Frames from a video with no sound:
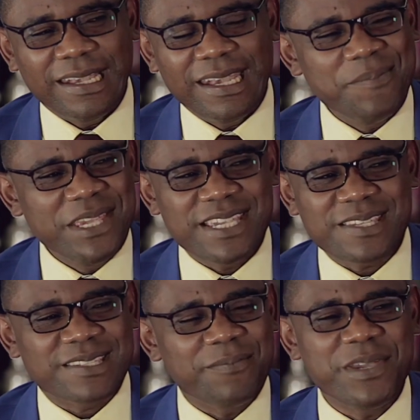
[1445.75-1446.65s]
Let me
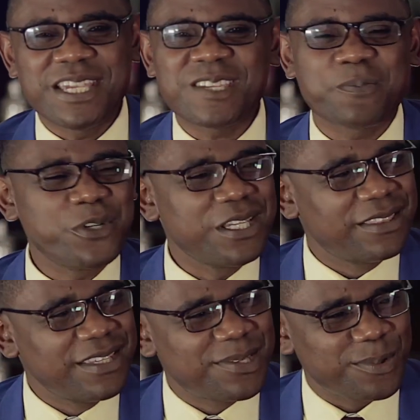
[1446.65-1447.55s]
just put
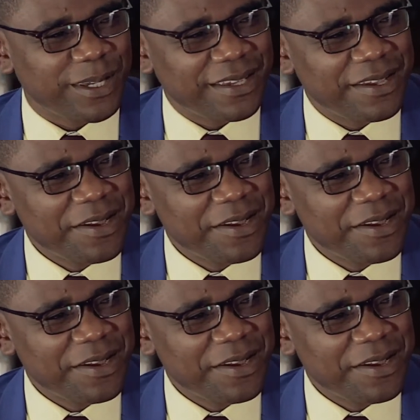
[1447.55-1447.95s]
it this way.